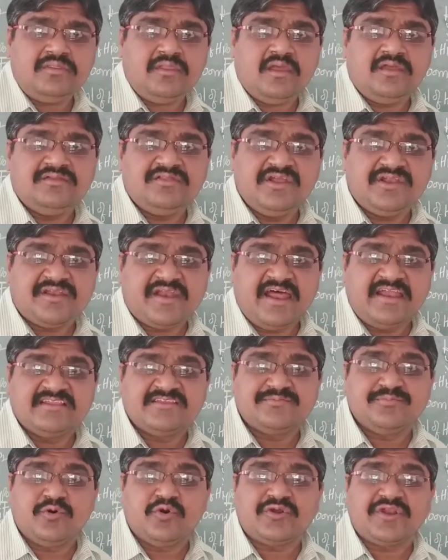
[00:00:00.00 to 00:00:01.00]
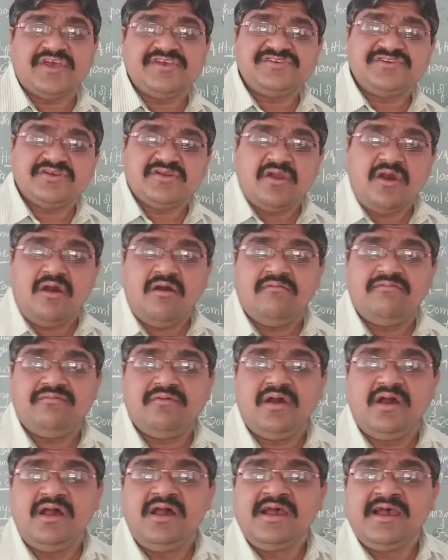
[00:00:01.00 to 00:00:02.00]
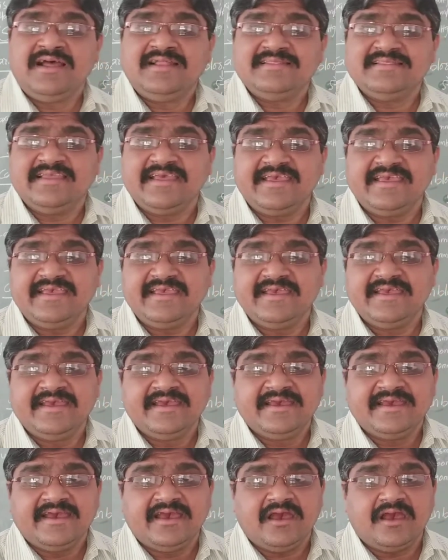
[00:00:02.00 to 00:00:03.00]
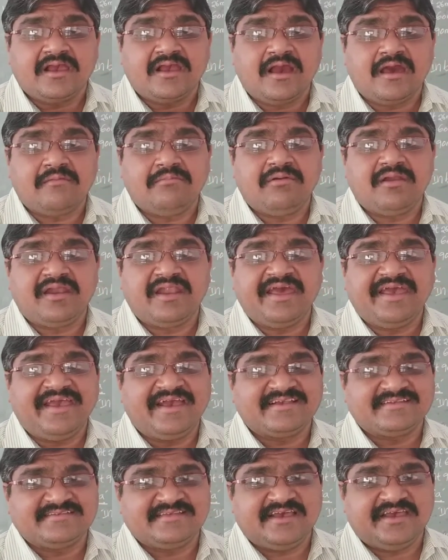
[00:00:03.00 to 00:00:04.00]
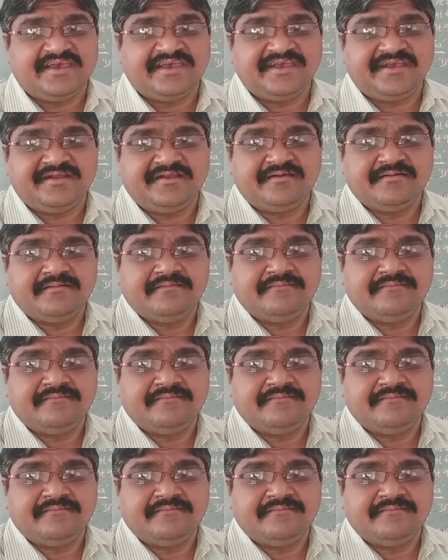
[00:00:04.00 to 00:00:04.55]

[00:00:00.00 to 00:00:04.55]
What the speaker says: the transportation of the carbon dioxide.